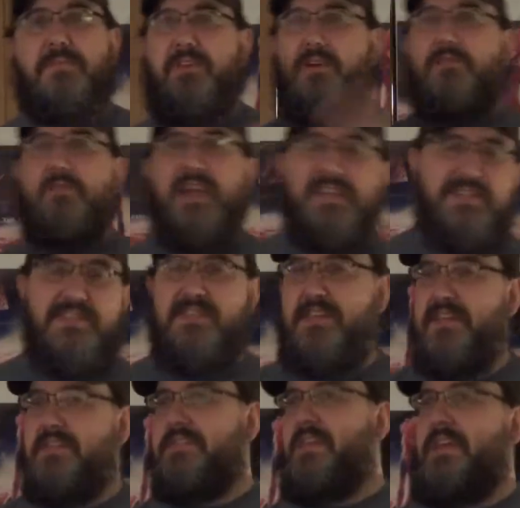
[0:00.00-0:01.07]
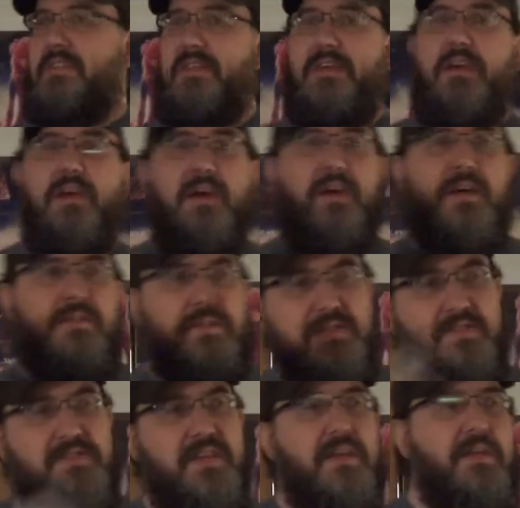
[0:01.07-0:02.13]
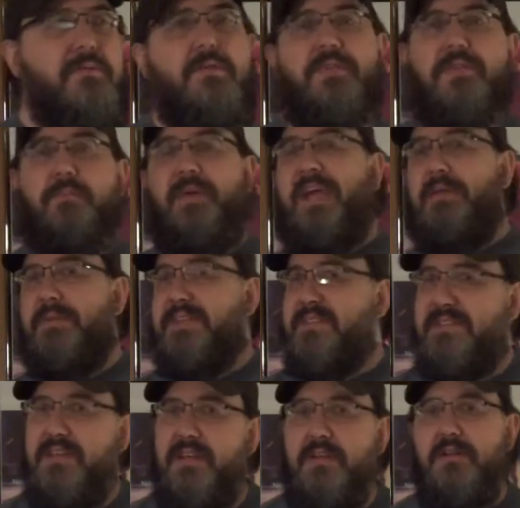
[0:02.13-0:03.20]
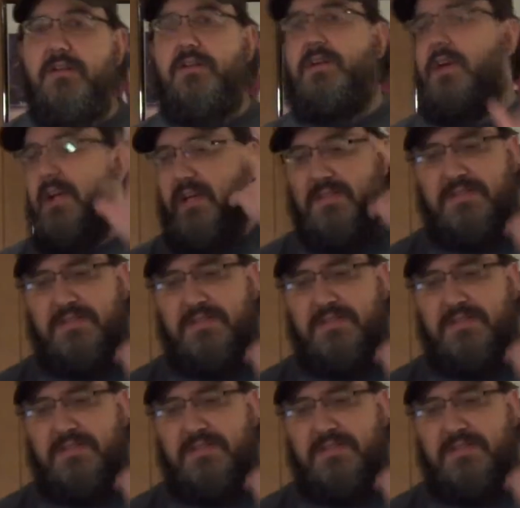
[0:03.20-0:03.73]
some of the great scenes, like the scene with the babysitter,